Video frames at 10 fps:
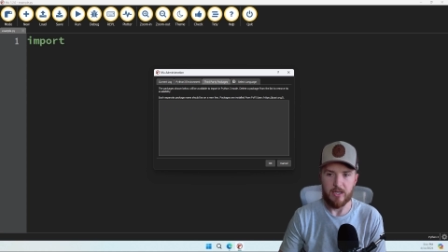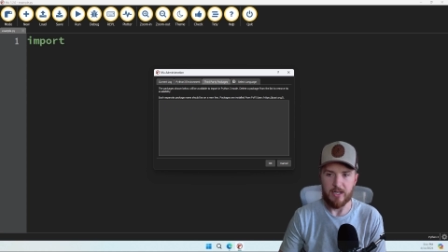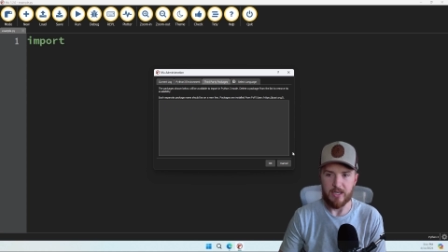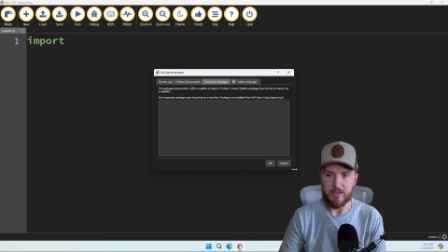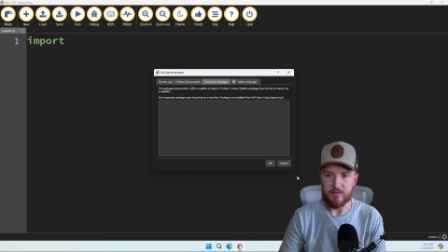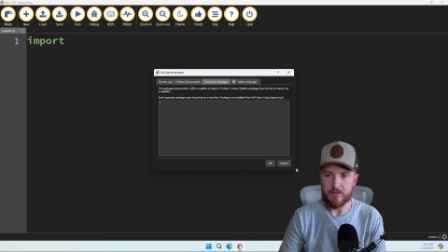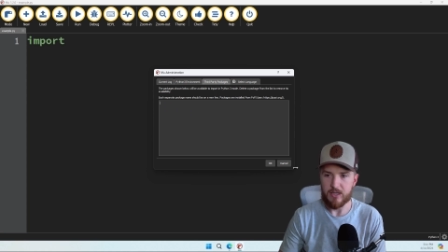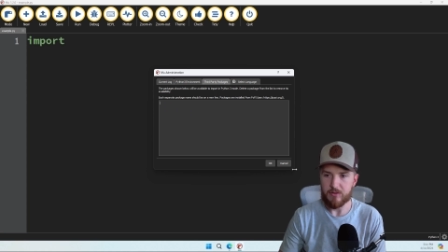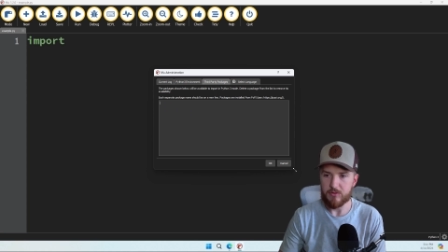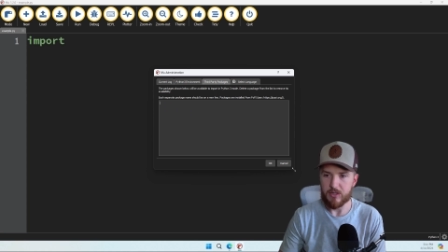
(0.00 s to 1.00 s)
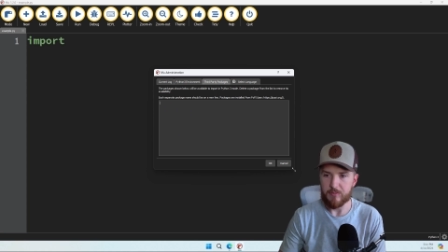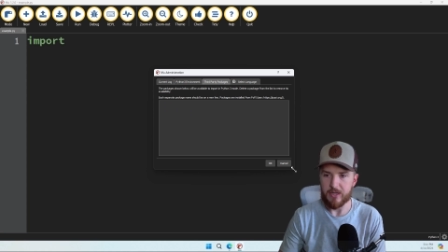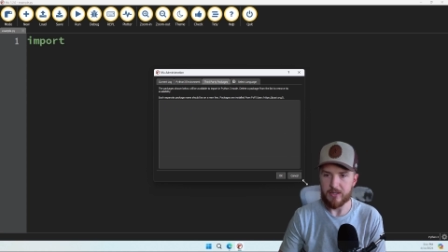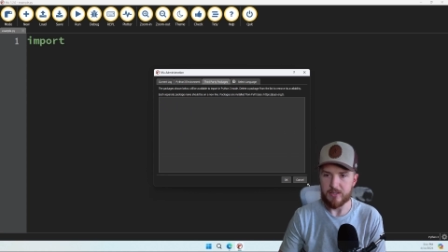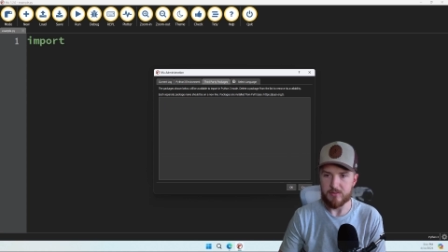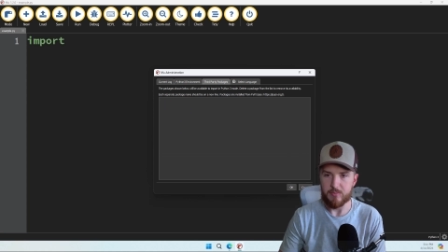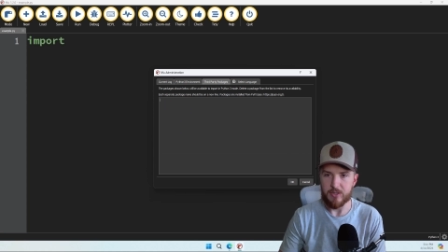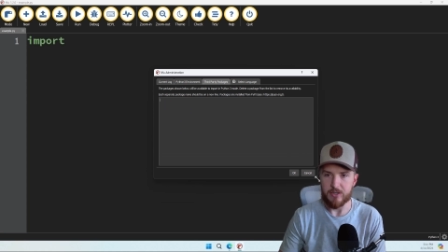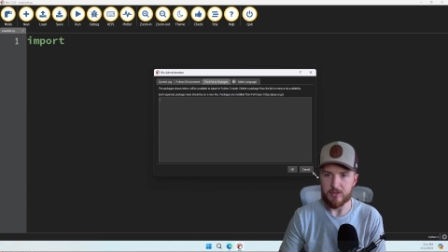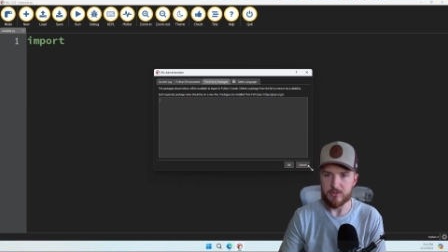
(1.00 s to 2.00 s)
and I can't really make this
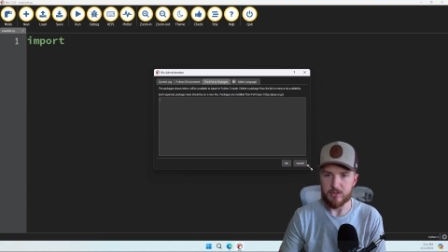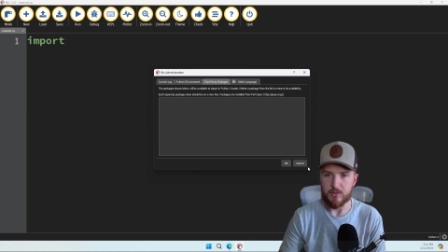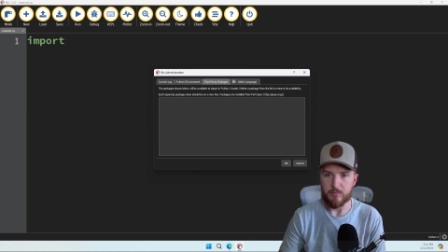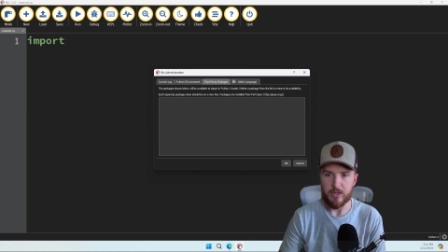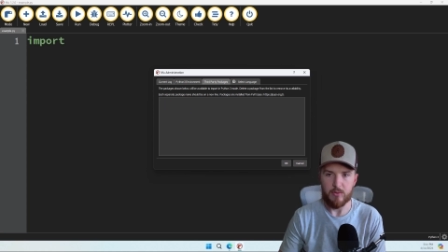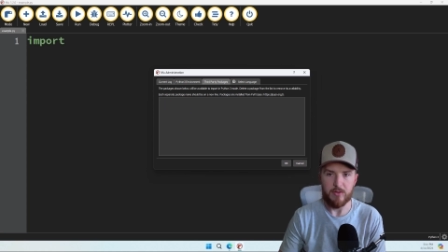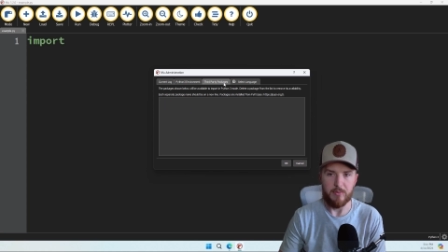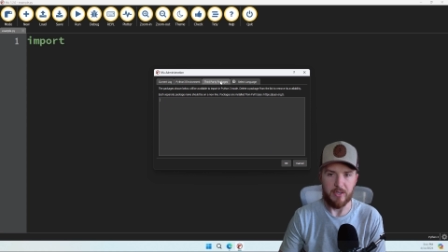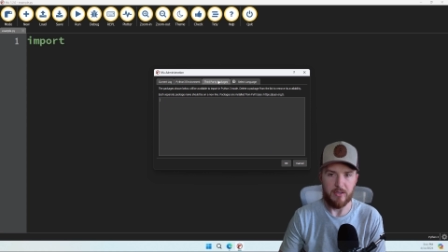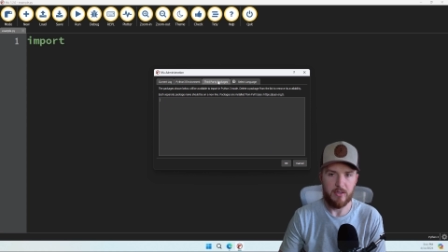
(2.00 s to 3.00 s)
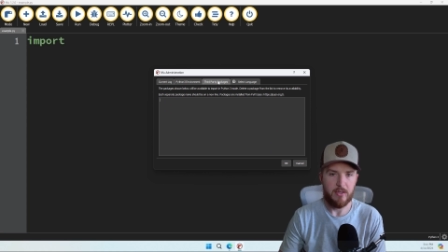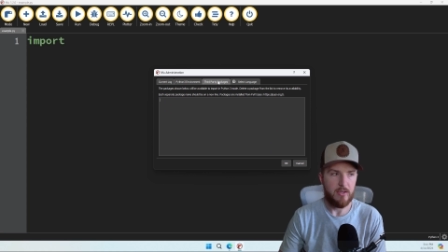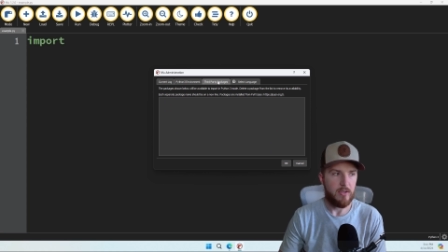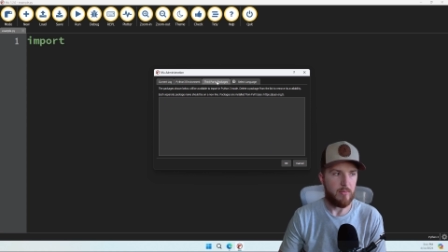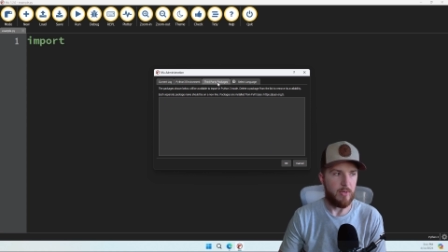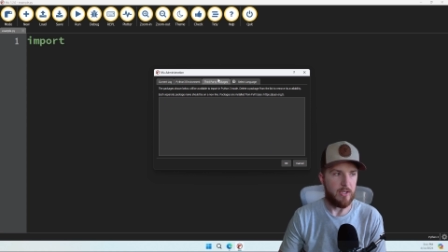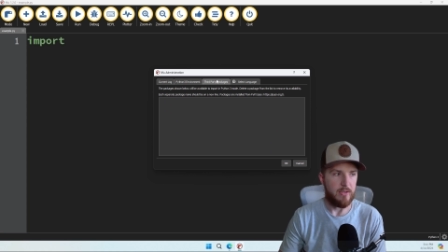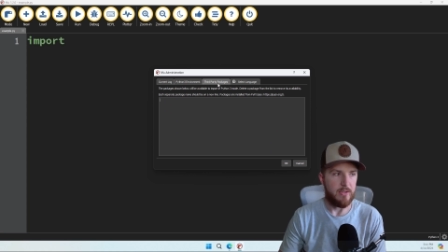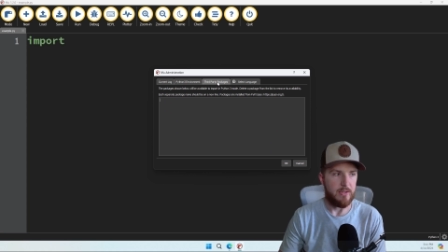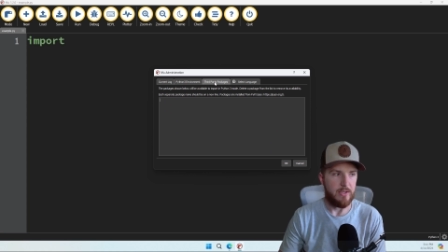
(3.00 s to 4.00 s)
bigger, so bear with me, but
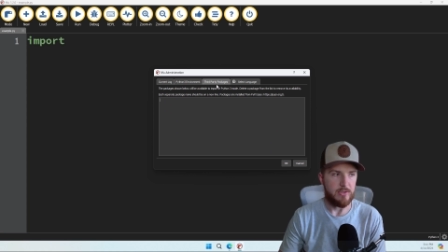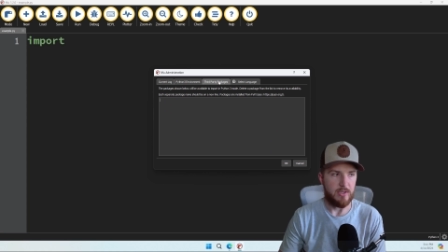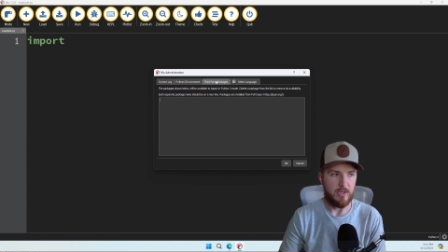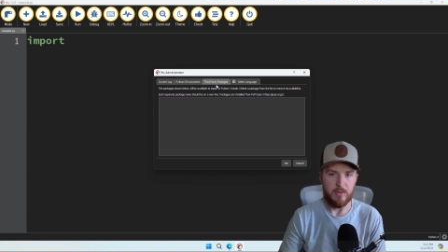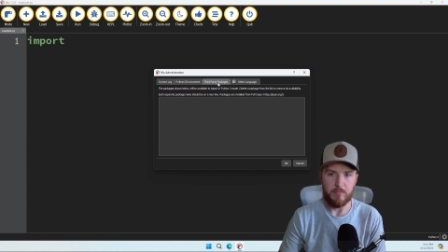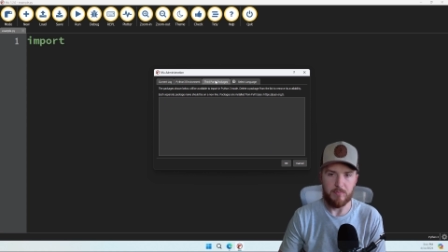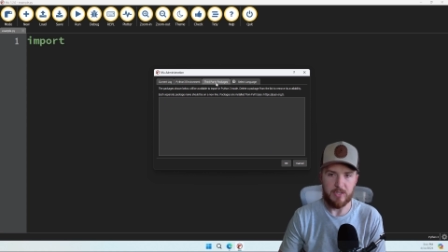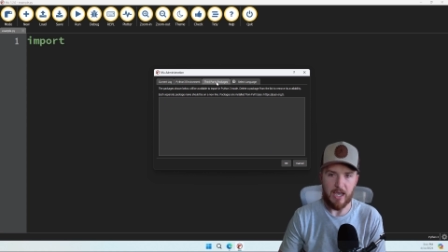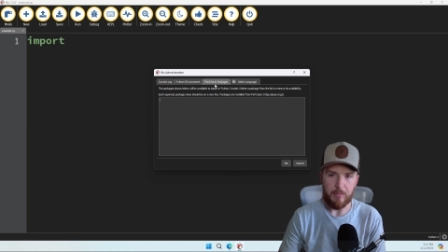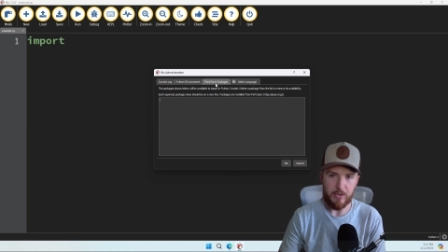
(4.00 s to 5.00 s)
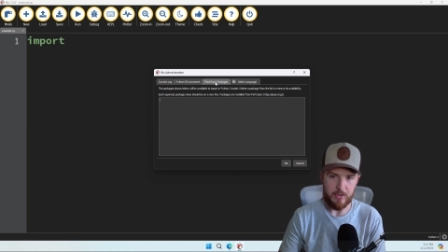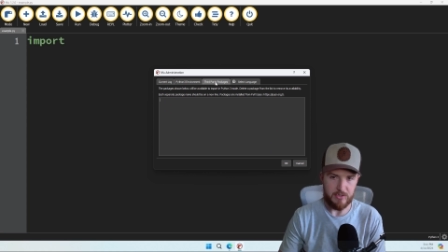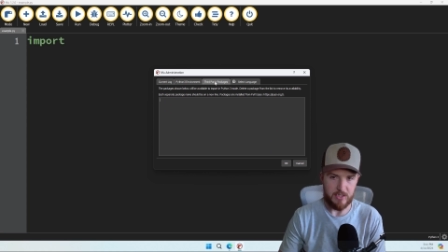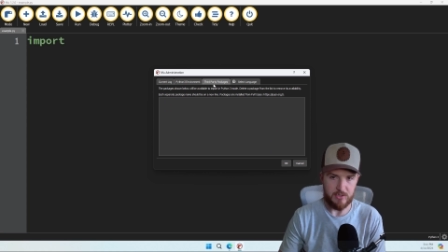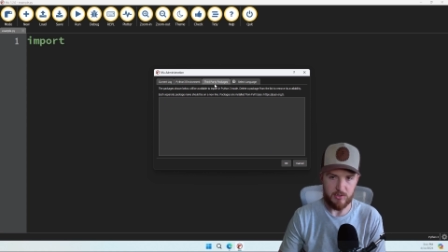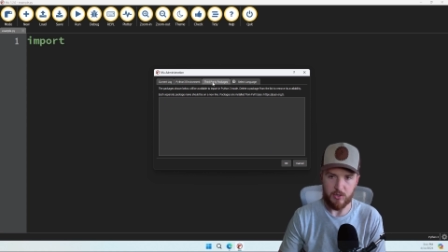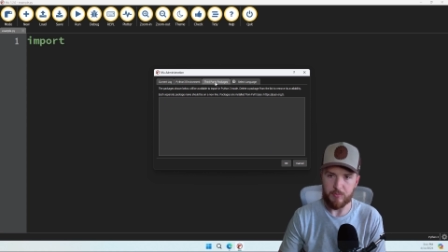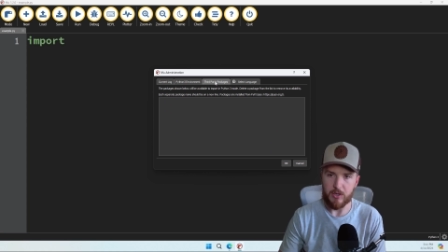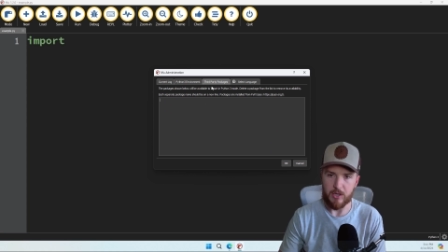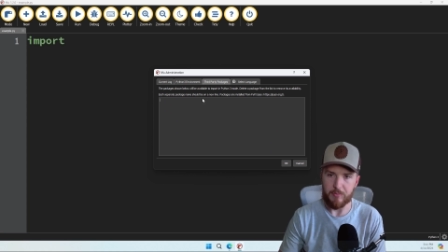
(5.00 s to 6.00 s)
there's a tab here that says
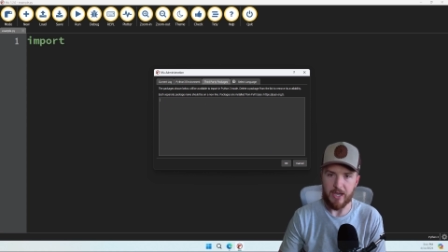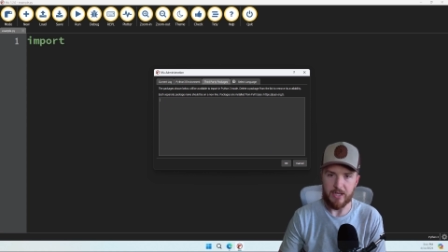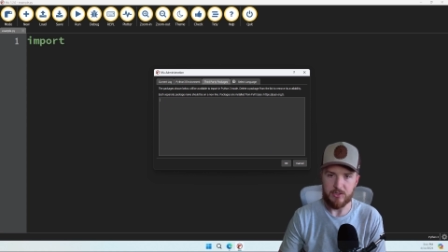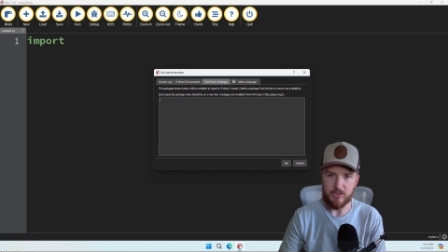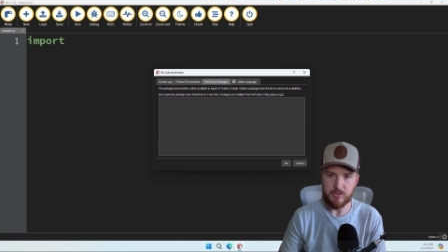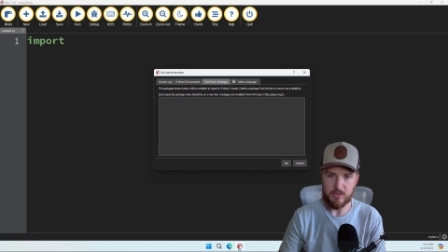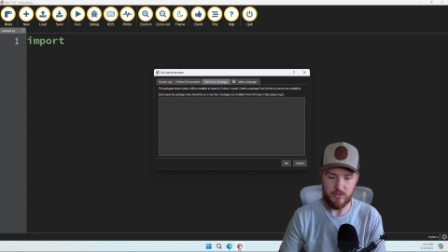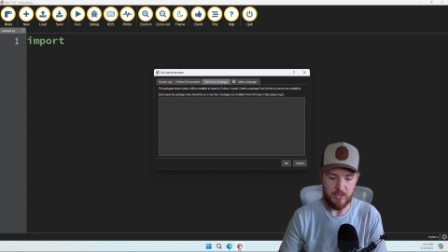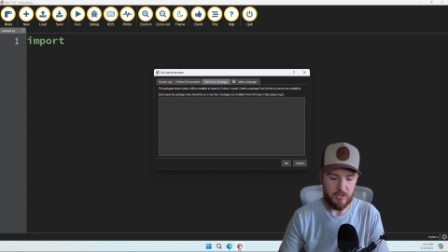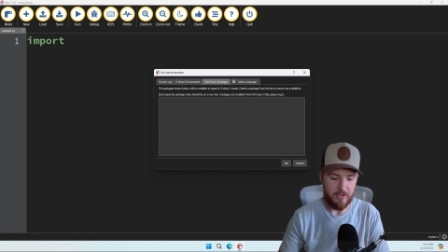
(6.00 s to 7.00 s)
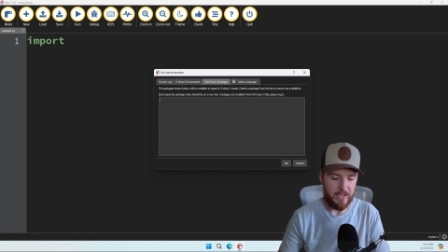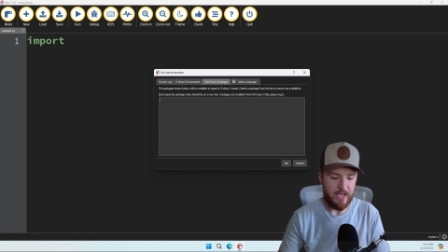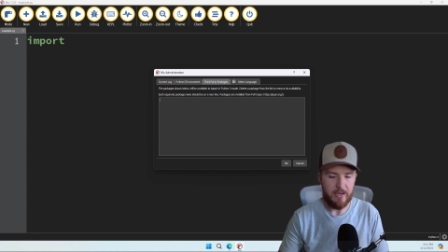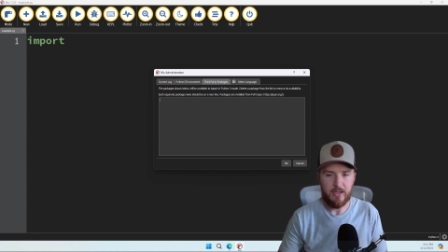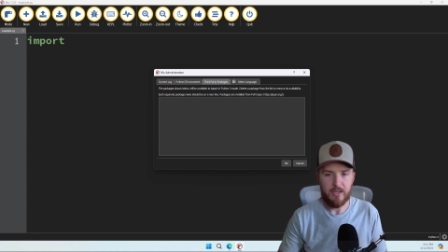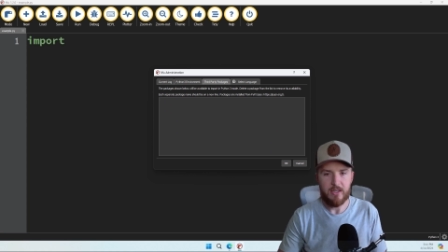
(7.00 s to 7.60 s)
third-party packages. Click on that.